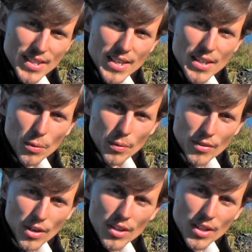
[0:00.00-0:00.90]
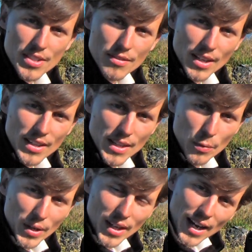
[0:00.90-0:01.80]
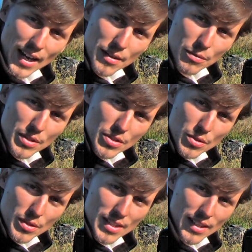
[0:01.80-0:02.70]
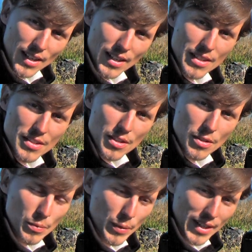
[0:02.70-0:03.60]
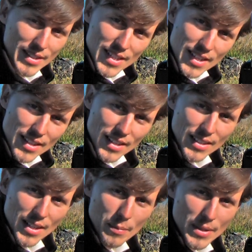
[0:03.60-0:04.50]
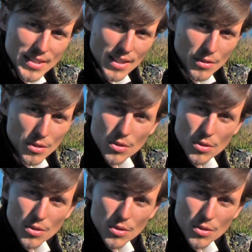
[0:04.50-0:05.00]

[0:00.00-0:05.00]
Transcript: day or we've got lots of light that we can reduce that ISO and we can take that number down